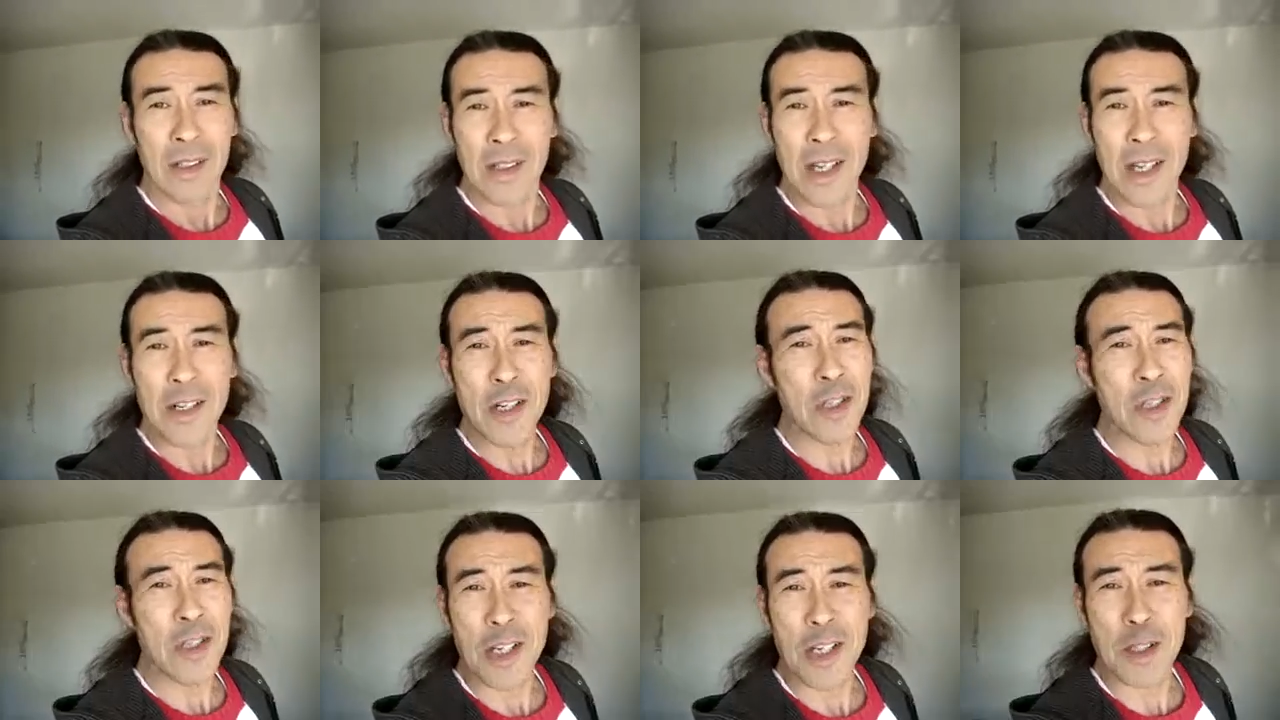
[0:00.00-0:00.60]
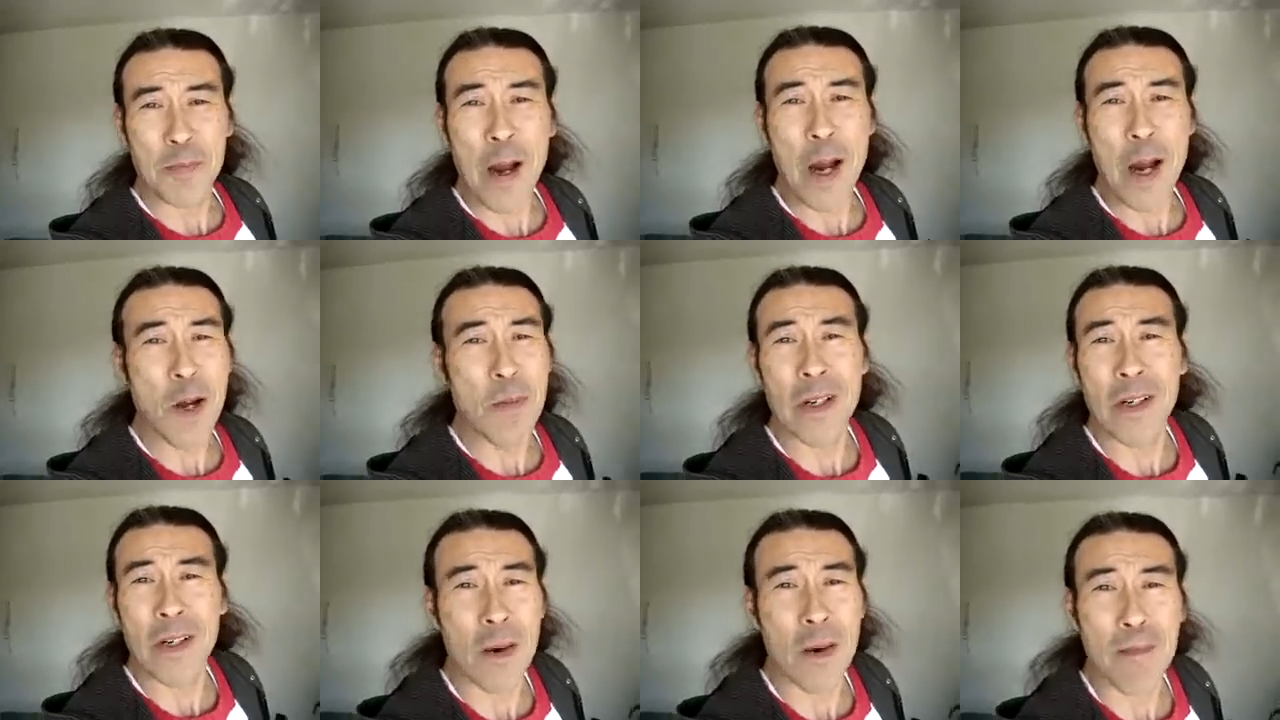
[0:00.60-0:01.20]
They just
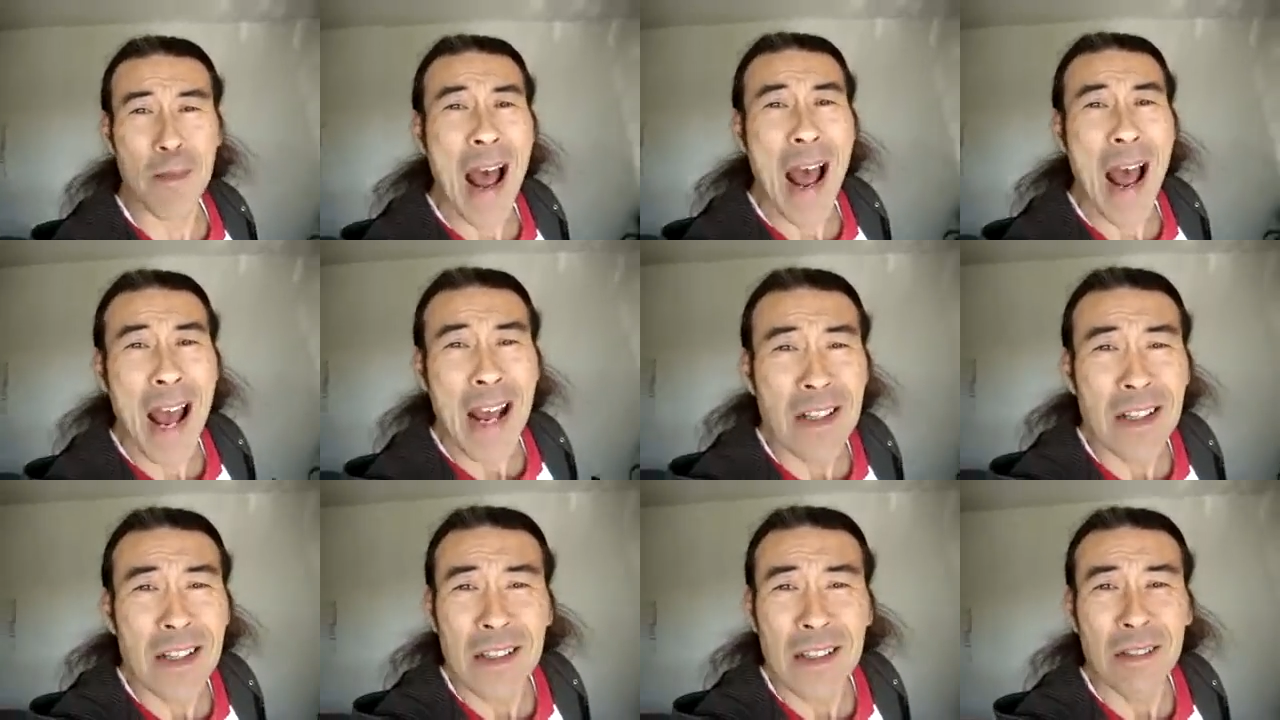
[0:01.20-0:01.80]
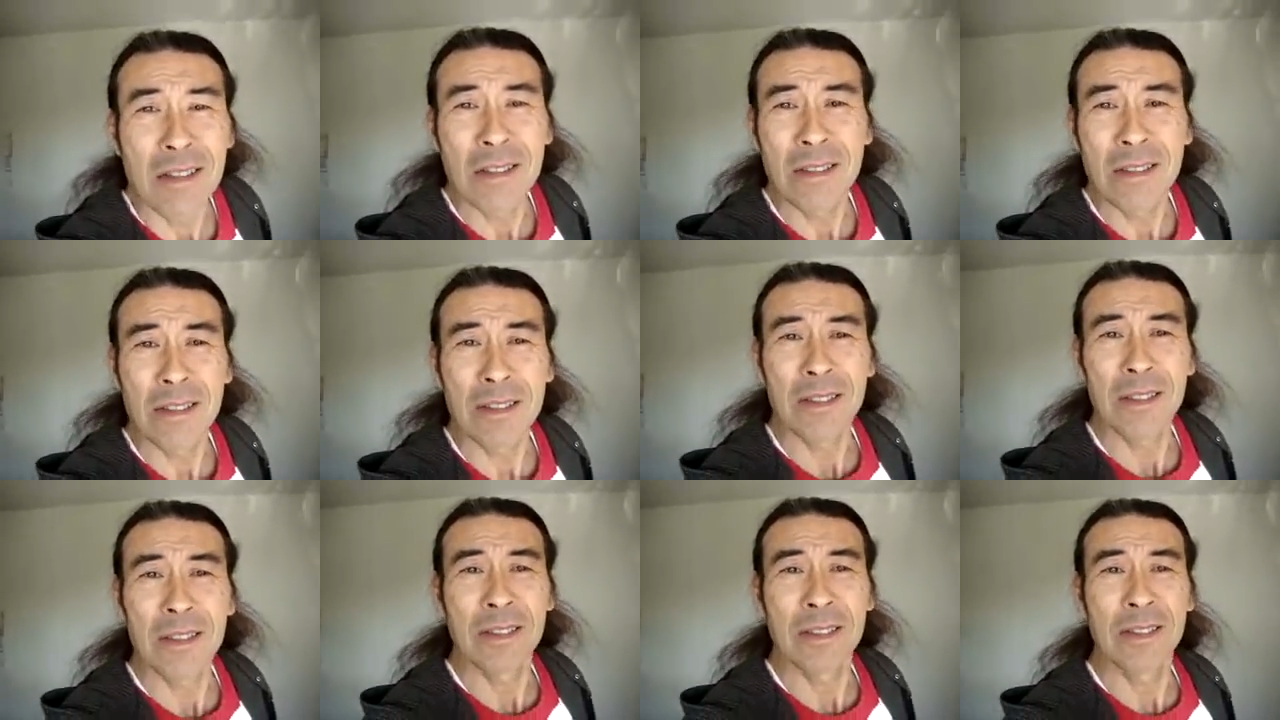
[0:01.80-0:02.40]
experiment on mice
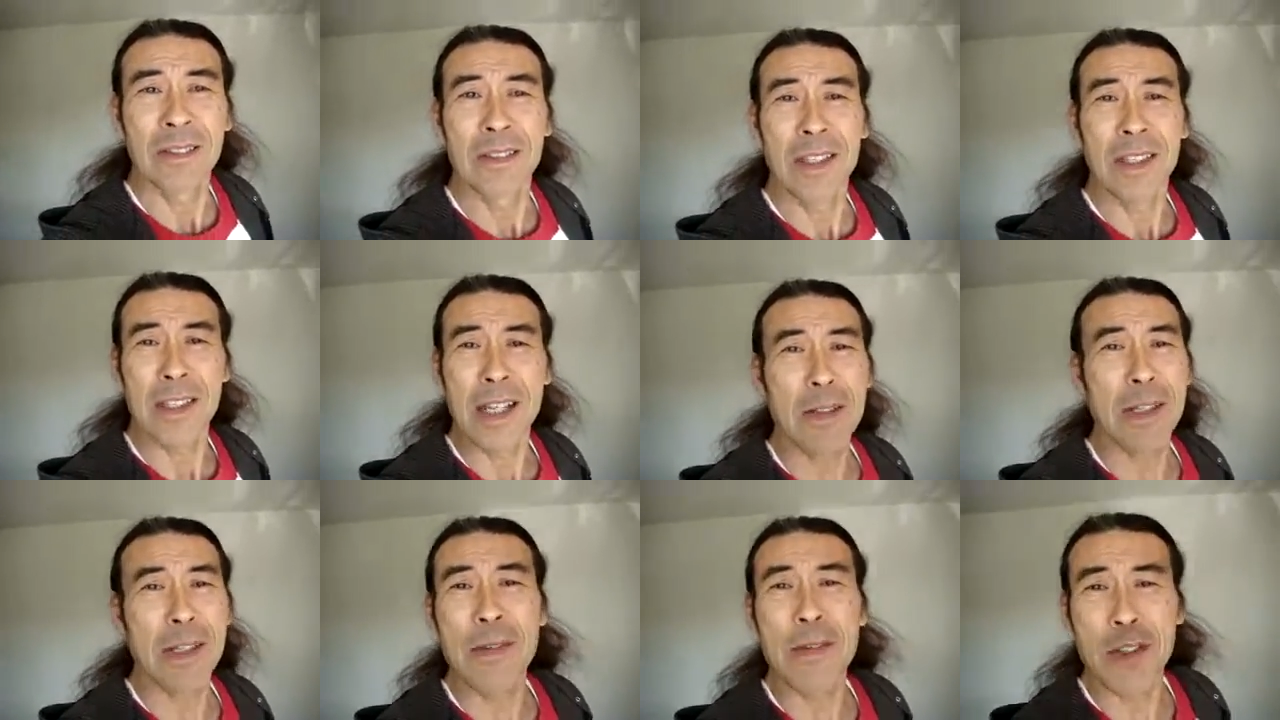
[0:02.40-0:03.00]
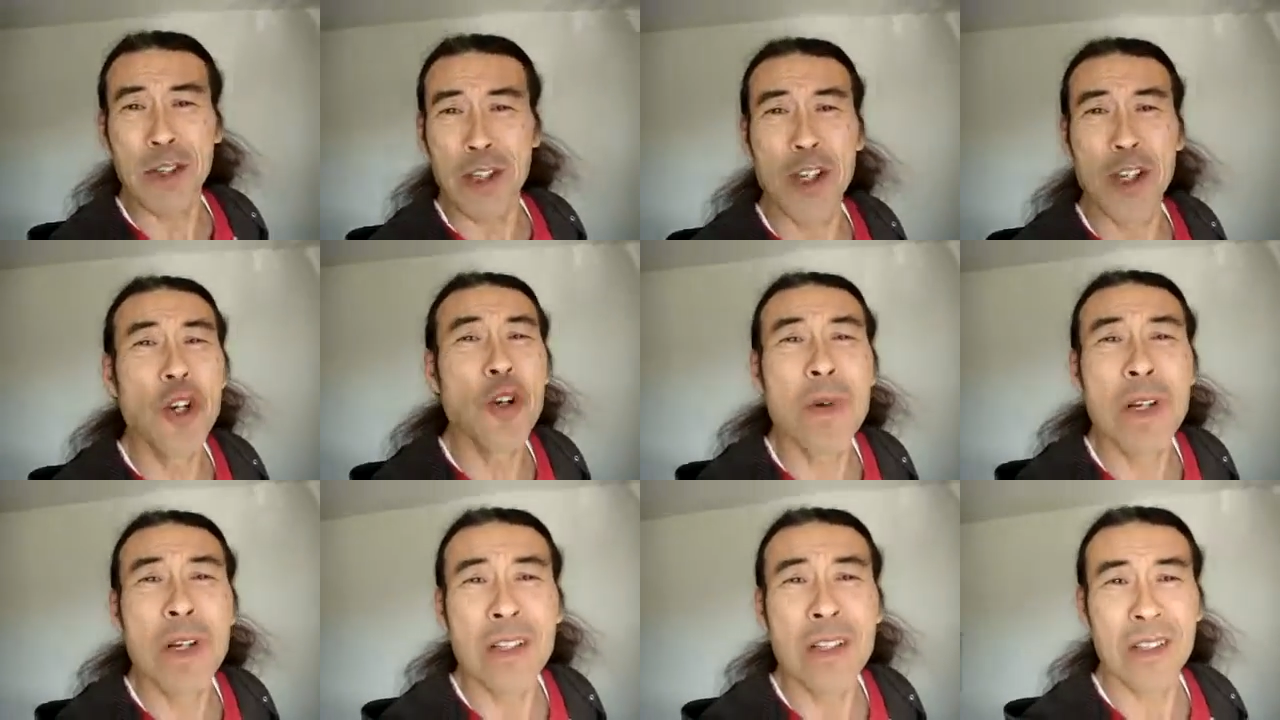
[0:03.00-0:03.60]
and then give it to
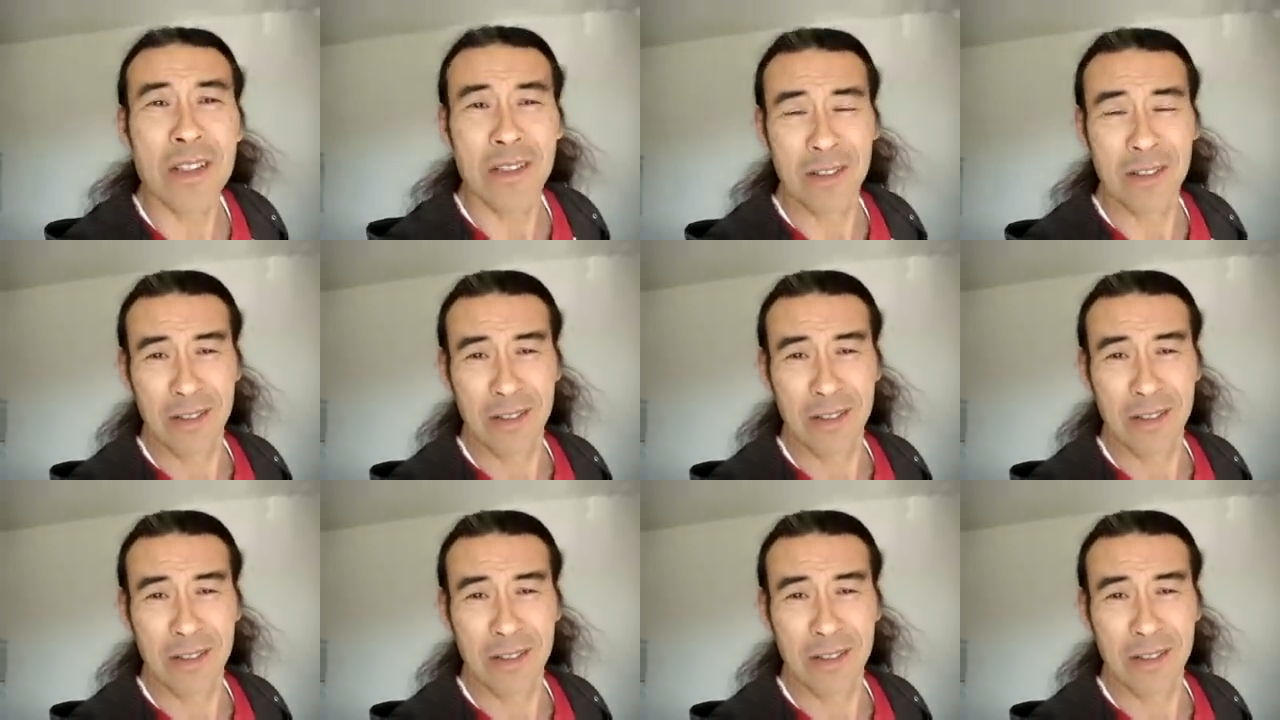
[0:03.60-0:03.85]
humans.